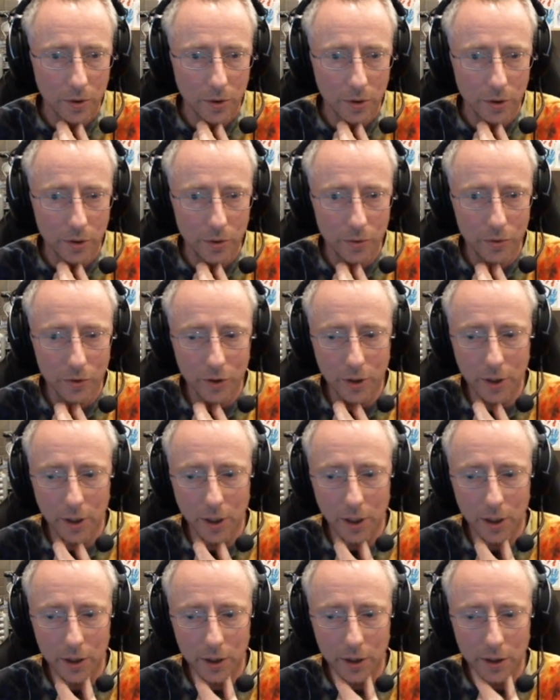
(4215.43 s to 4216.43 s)
Use
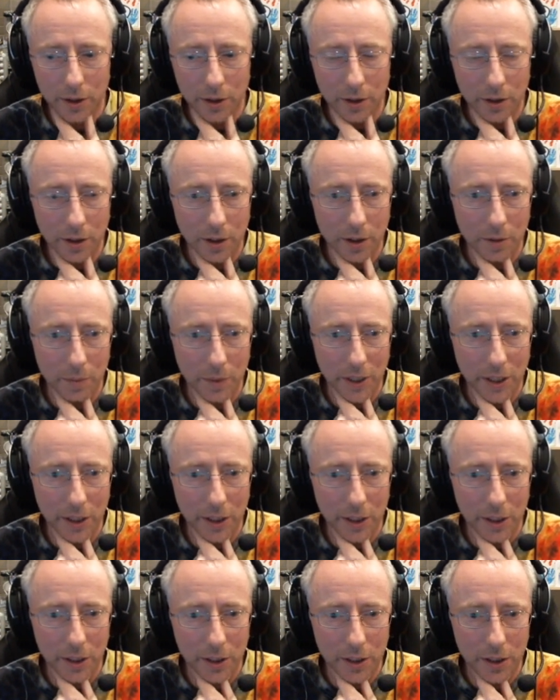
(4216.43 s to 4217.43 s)
Gauntlet on
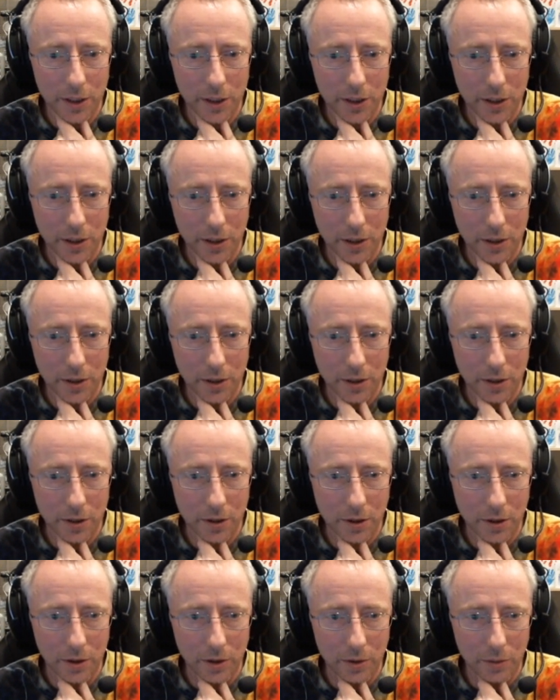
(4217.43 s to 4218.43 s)
command.
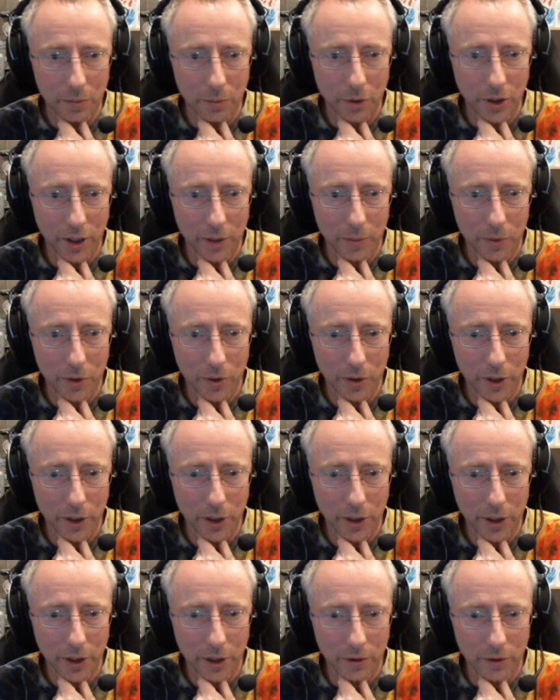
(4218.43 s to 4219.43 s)
Bramo
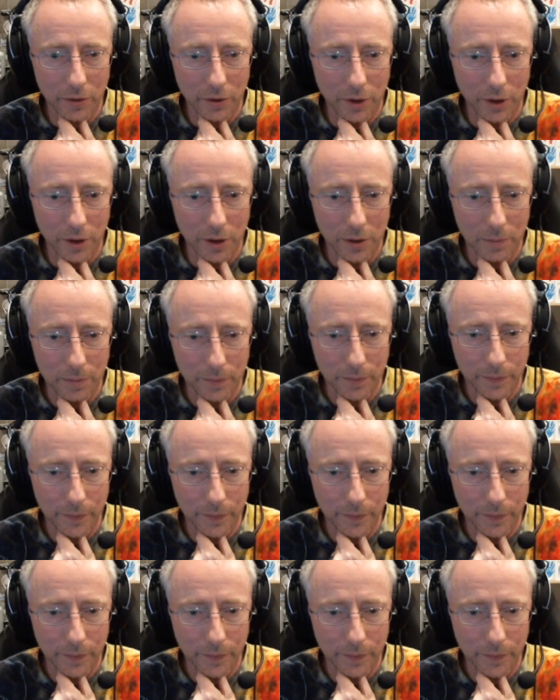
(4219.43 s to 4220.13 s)
into Edoram.